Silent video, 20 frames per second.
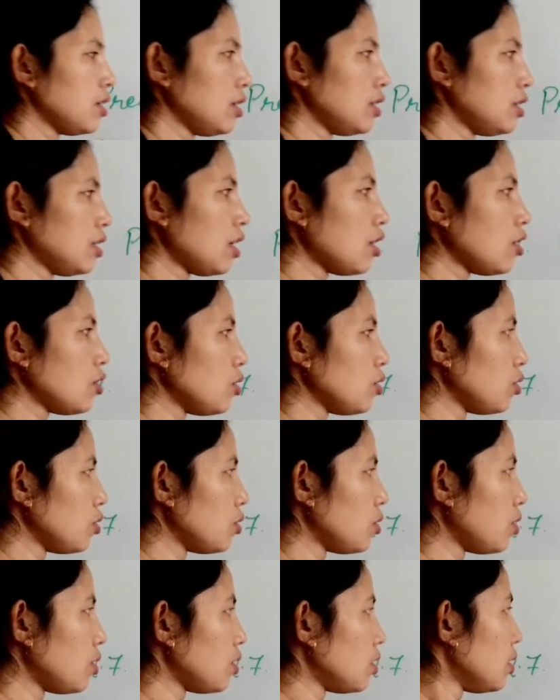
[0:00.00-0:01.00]
Now
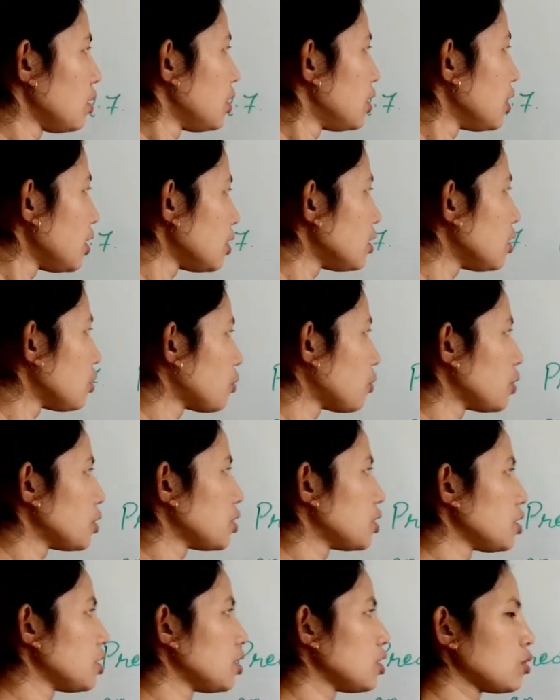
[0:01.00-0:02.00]
here the
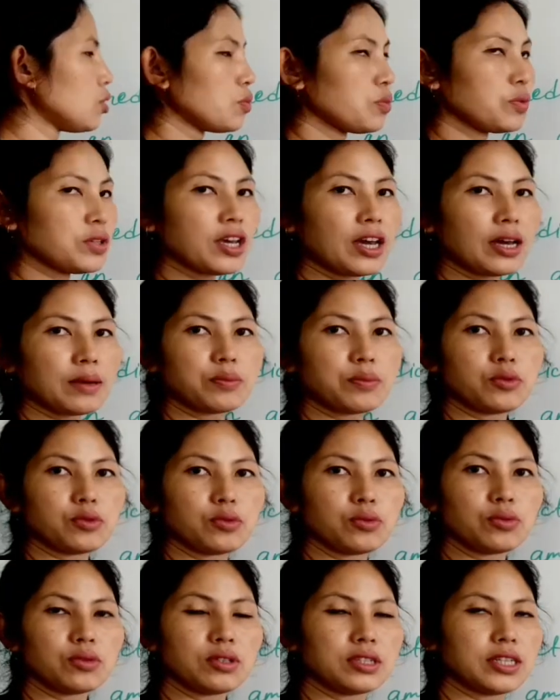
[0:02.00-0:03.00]
question is, we have
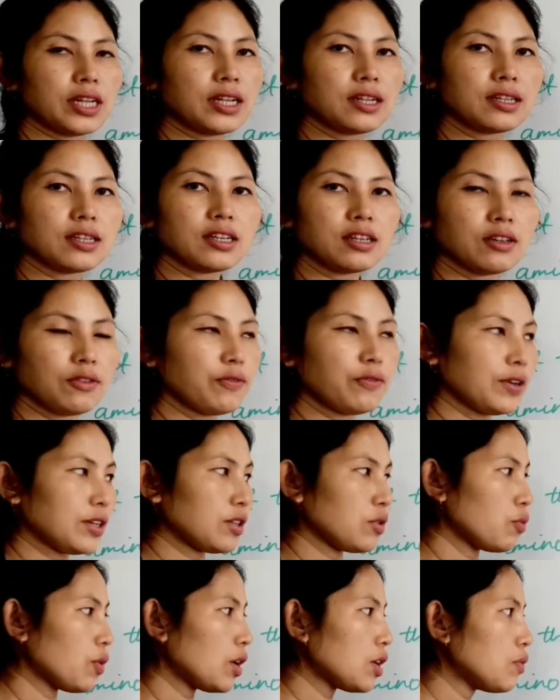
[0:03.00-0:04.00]
to tell the
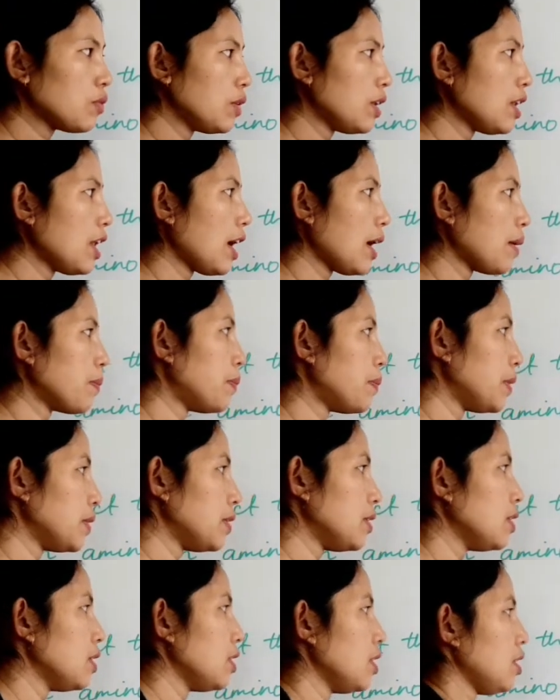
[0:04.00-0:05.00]
effect. What will
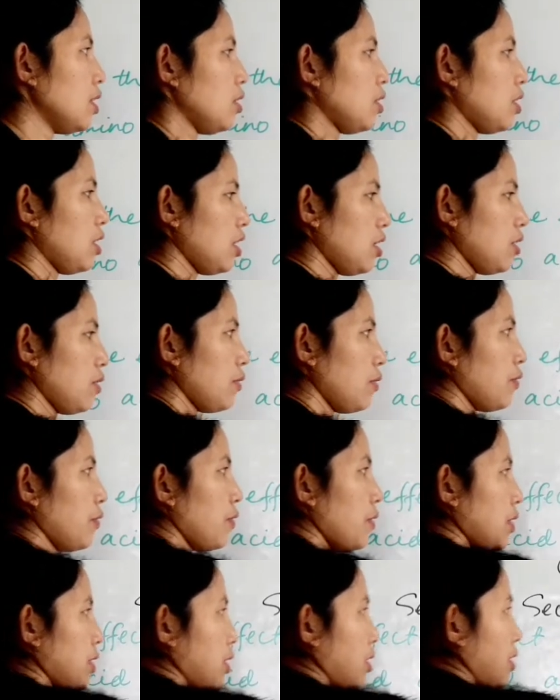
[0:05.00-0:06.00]
happen if
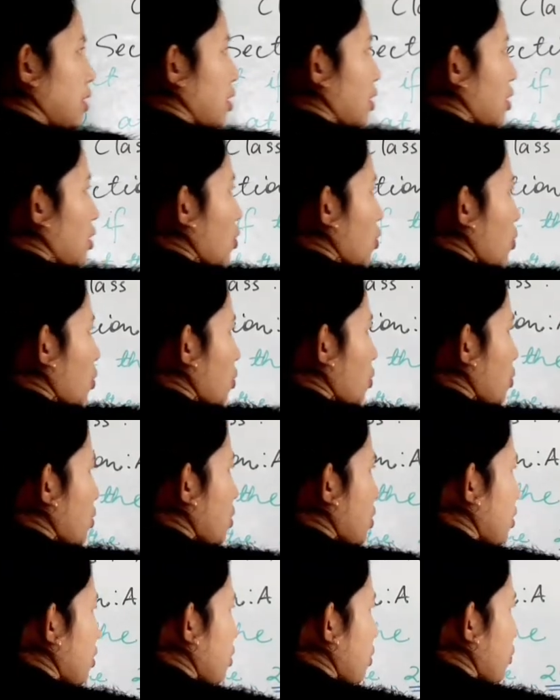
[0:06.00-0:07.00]
the
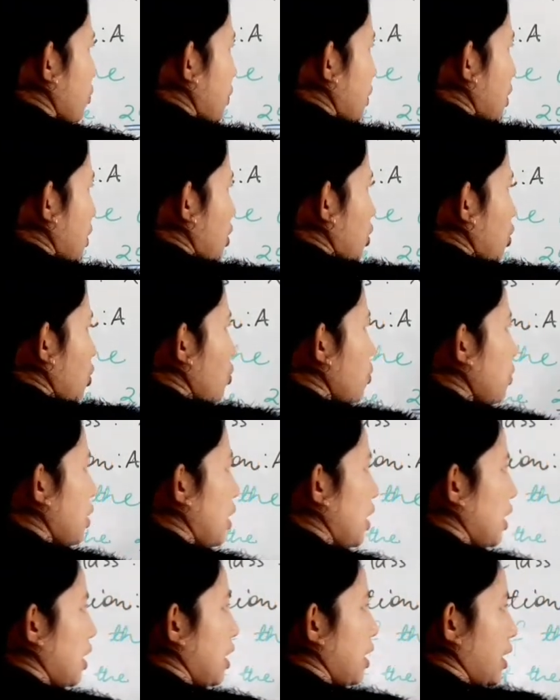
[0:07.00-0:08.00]
code with
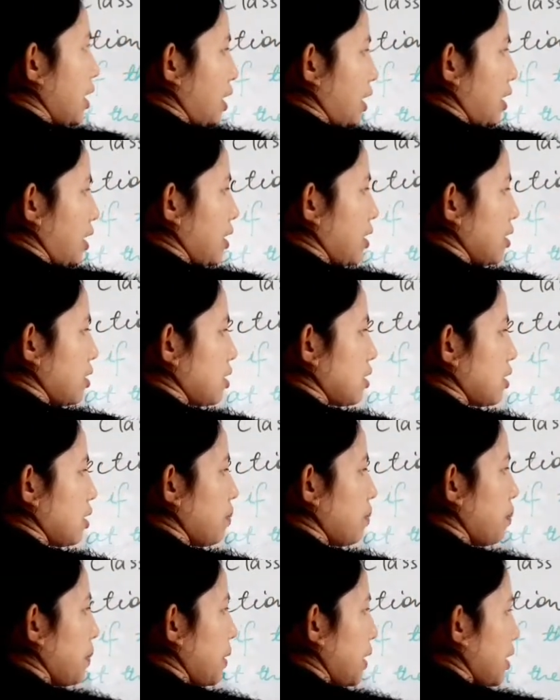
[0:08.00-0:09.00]
UAA is
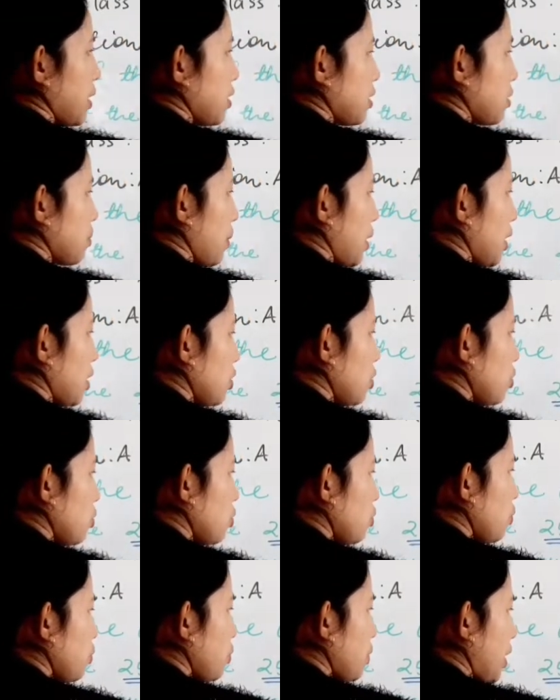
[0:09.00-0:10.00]
replaced by
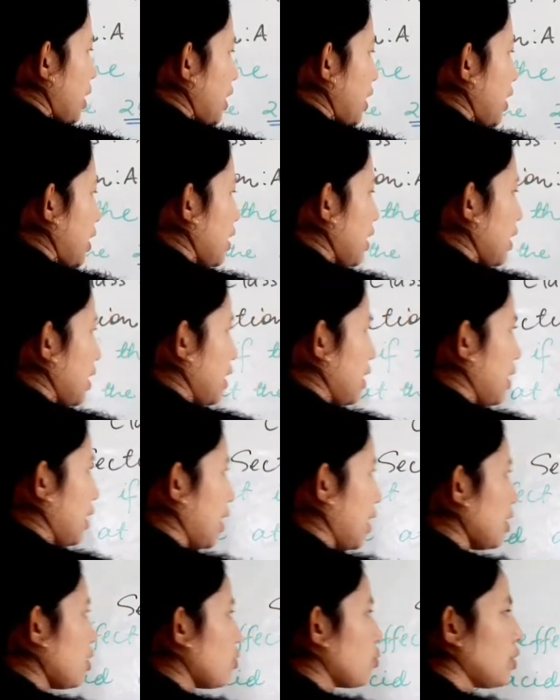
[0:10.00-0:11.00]
UAA
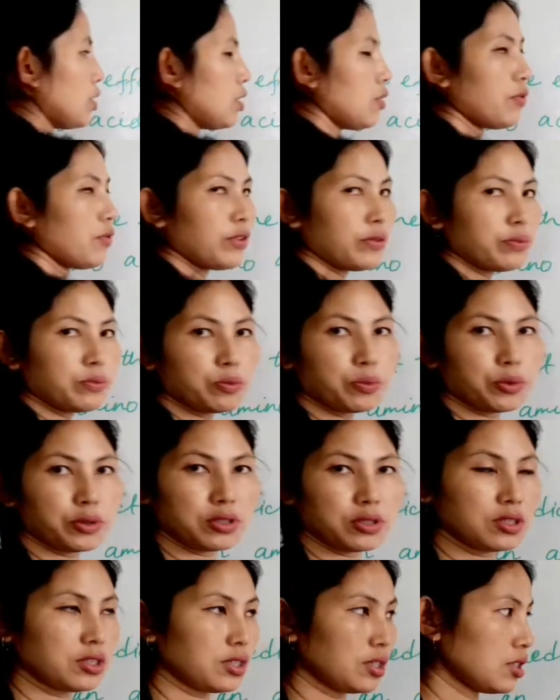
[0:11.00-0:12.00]
at 25th
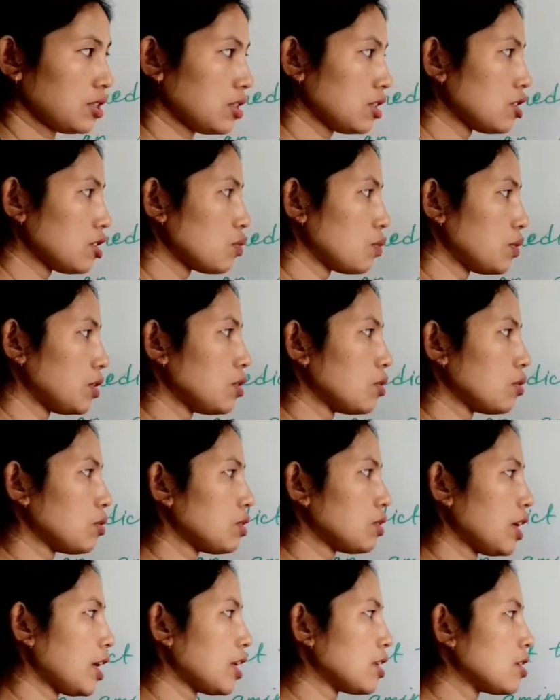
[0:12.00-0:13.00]
position? Since we know
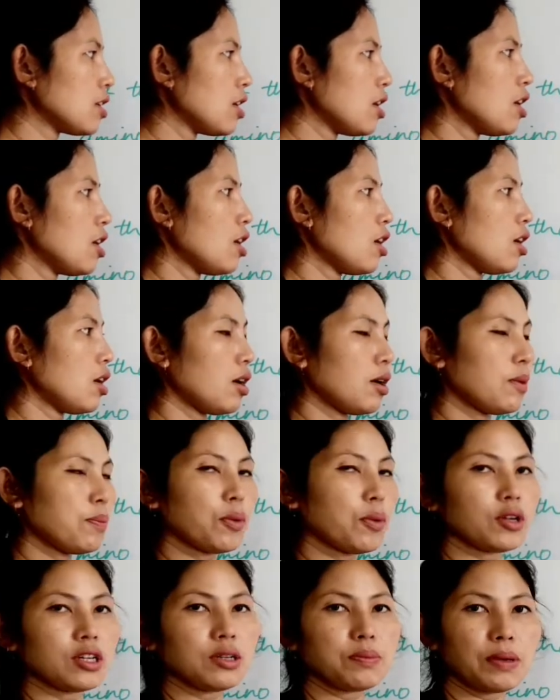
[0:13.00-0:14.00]
that
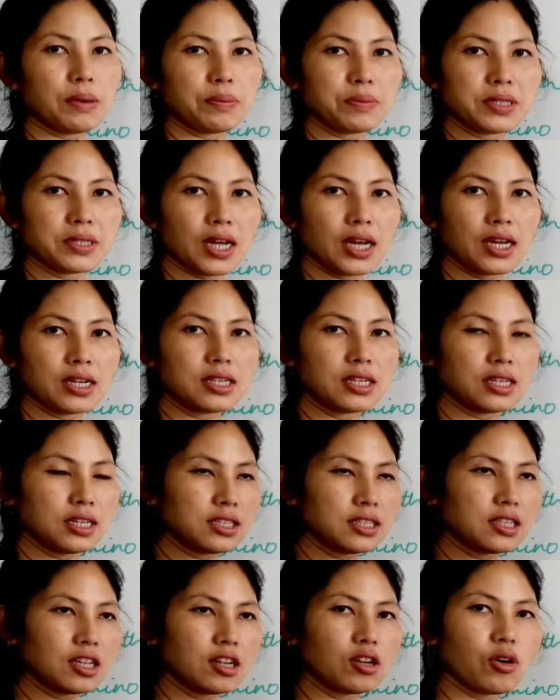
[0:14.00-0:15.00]
polypeptide
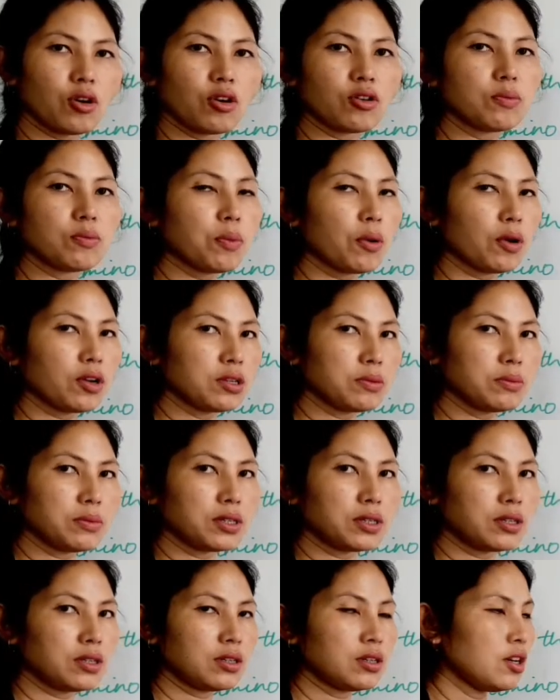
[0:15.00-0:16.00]
is a long
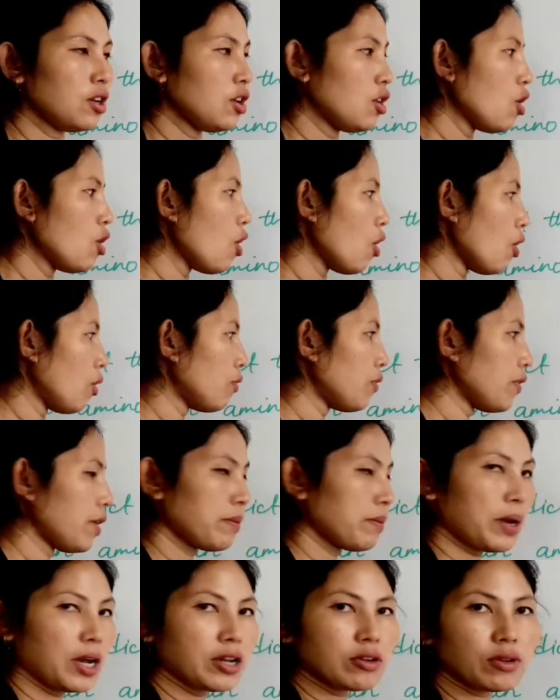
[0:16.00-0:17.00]
polymer of
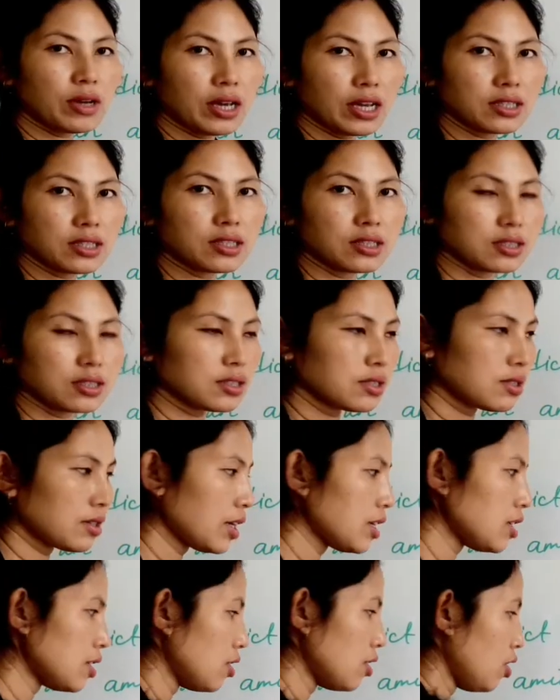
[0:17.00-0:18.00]
amino acids,
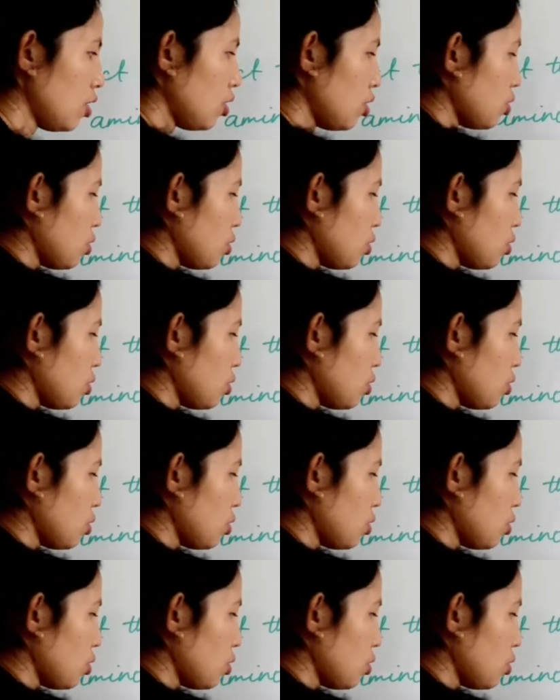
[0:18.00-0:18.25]
right?